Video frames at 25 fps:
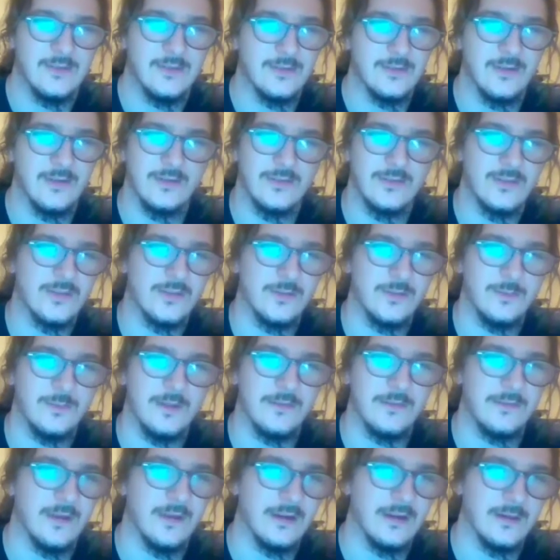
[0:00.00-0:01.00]
There's also so
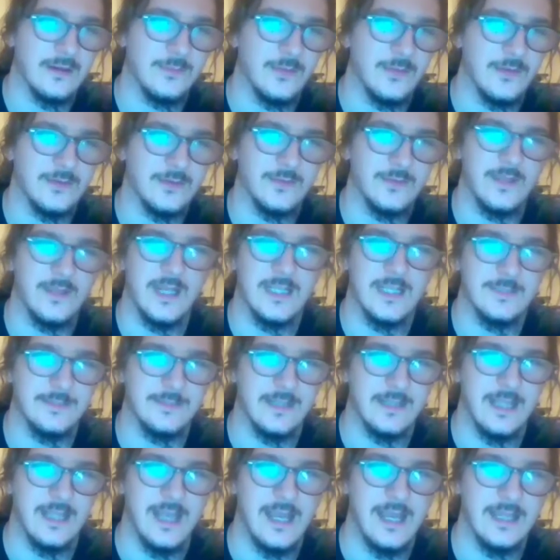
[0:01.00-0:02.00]
many variables with
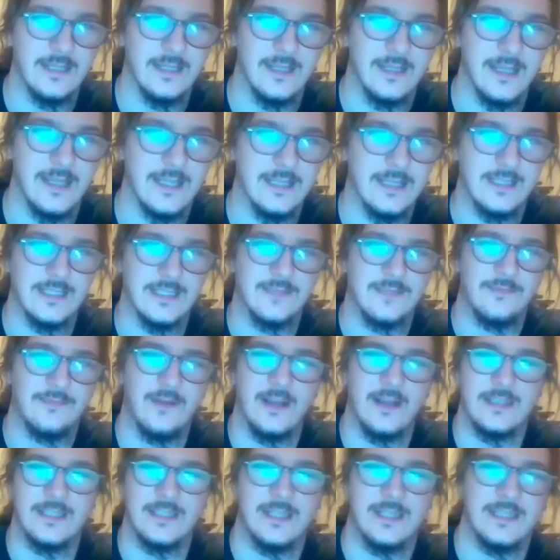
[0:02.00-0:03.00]
Aspen Ladd, like this
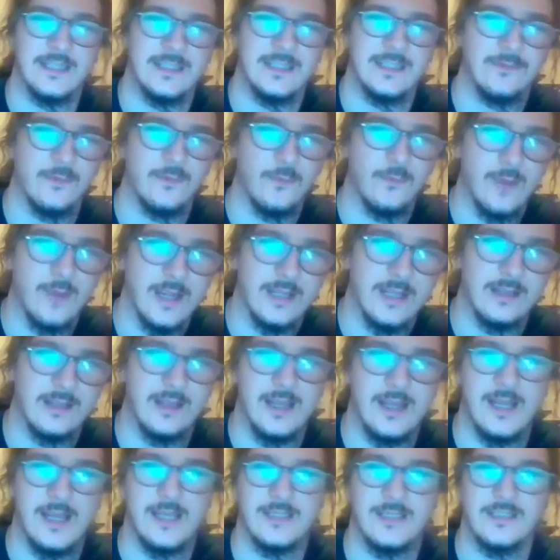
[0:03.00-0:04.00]
fight's at a different weight
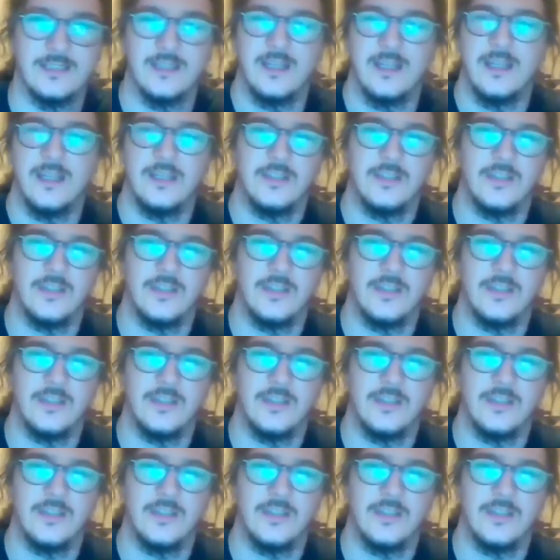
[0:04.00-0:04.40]
class.